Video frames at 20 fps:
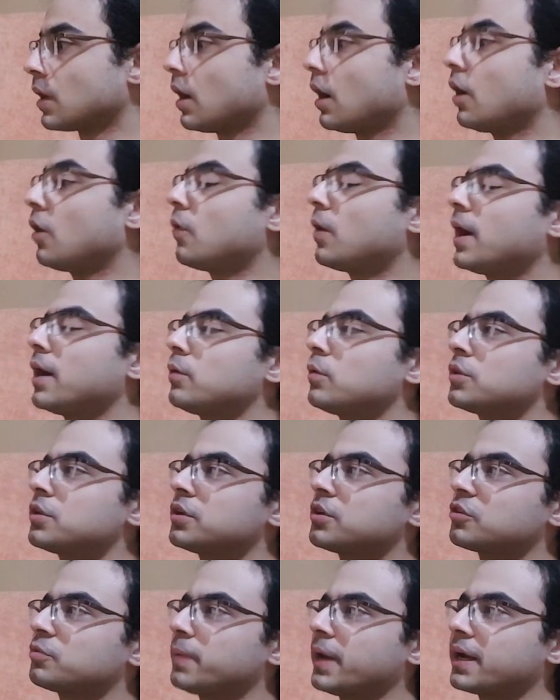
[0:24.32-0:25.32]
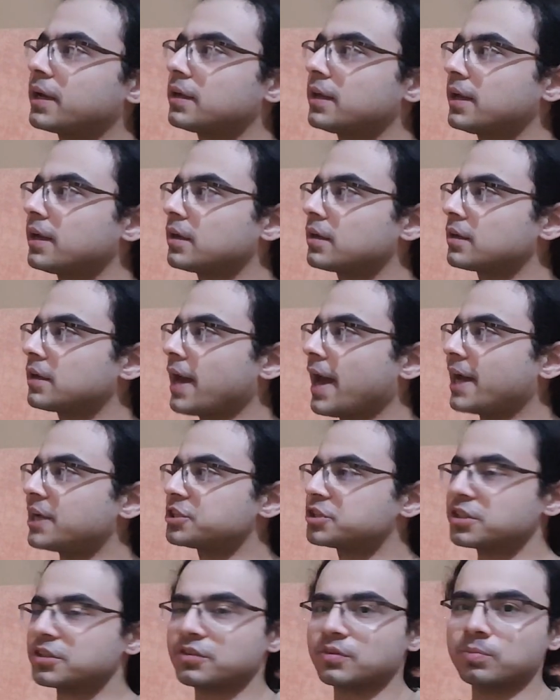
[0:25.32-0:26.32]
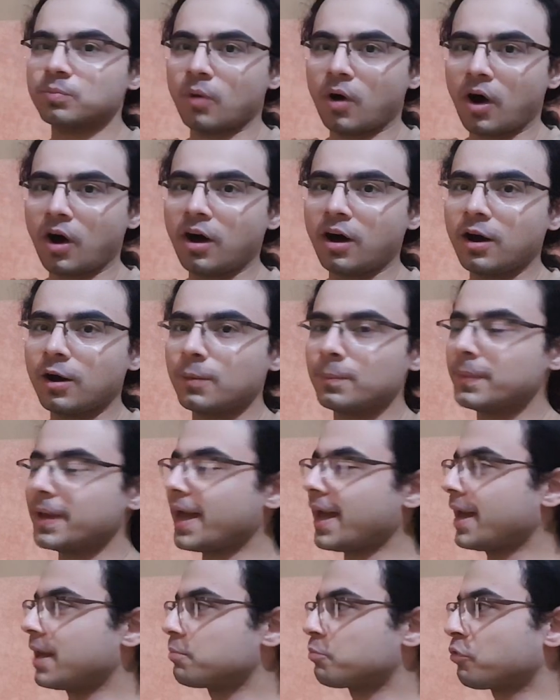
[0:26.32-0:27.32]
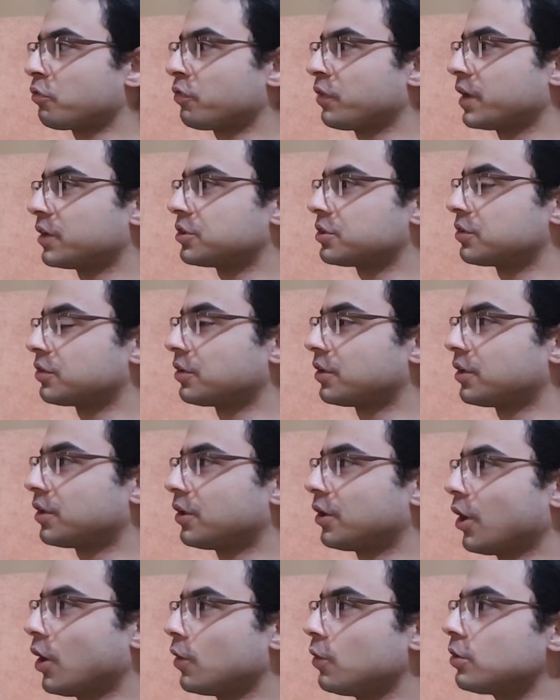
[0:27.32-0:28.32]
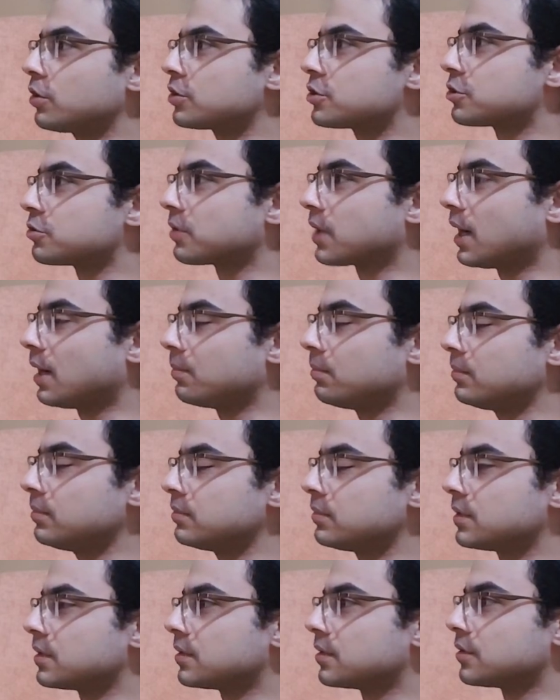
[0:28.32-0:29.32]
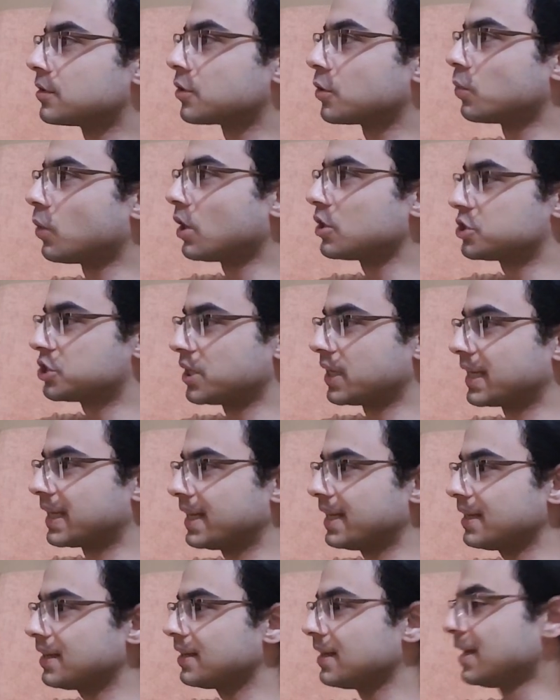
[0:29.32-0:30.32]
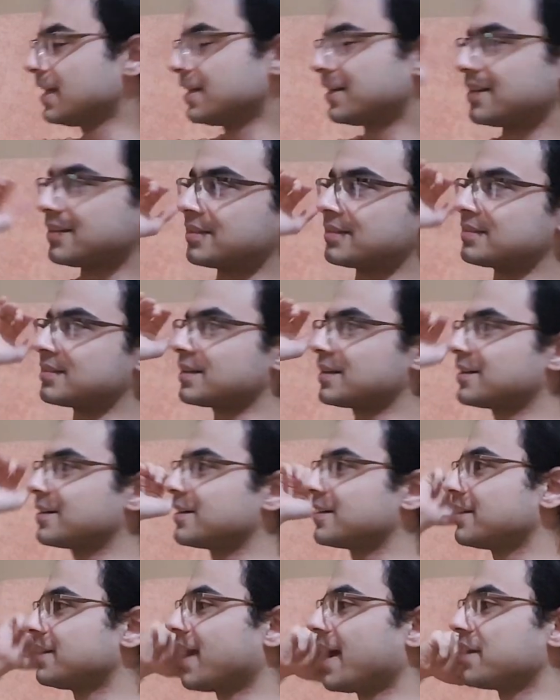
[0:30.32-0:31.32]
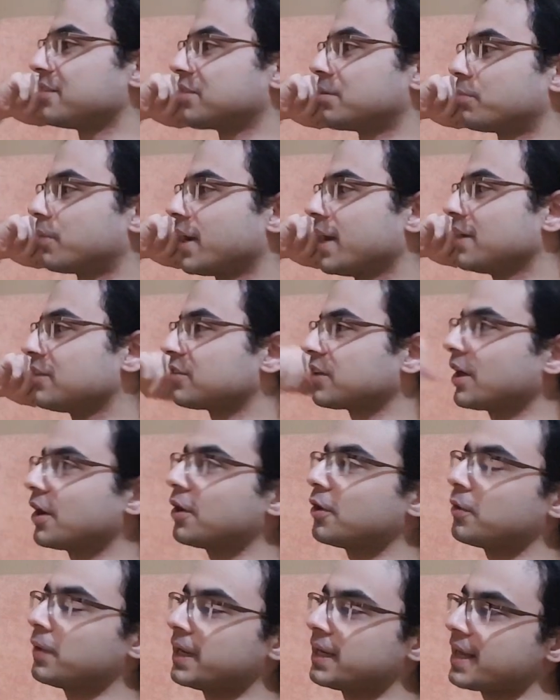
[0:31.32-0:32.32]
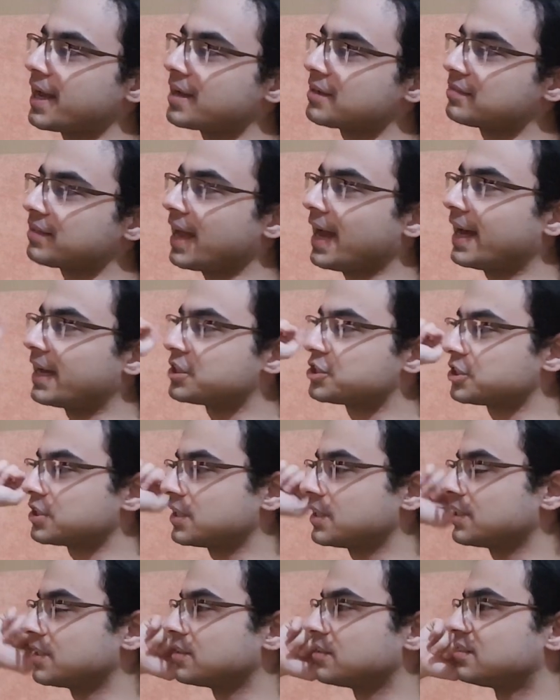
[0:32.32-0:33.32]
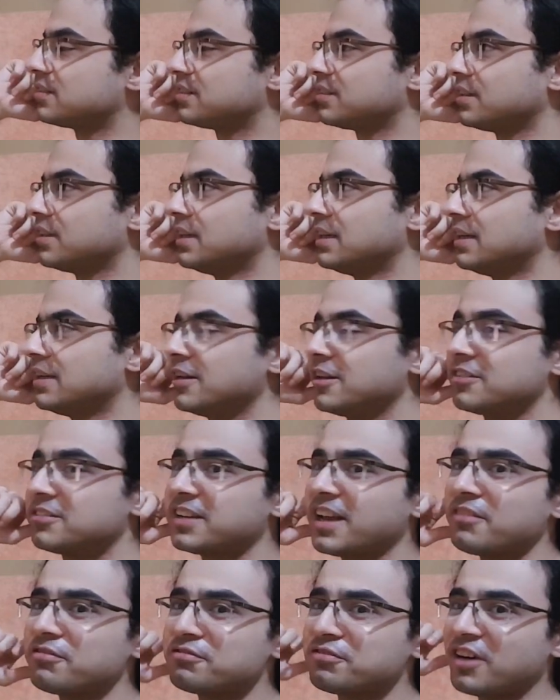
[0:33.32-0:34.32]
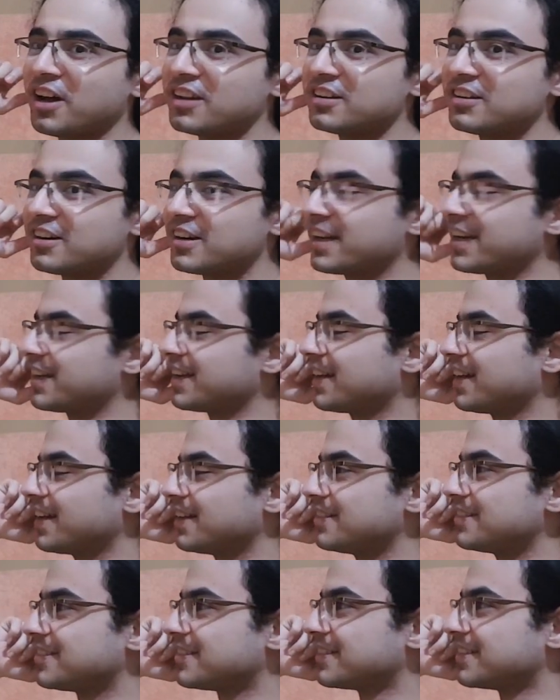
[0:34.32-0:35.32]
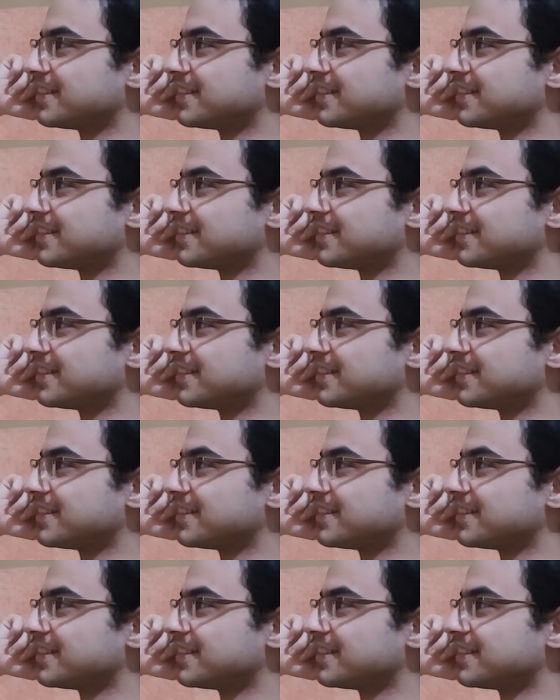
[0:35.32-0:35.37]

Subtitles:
Oh, I wasn't expecting Ash's mom and Professor Oak to come to watch the league. This is a nice surprise. Oh, and that's Ash's stepfather, I guess.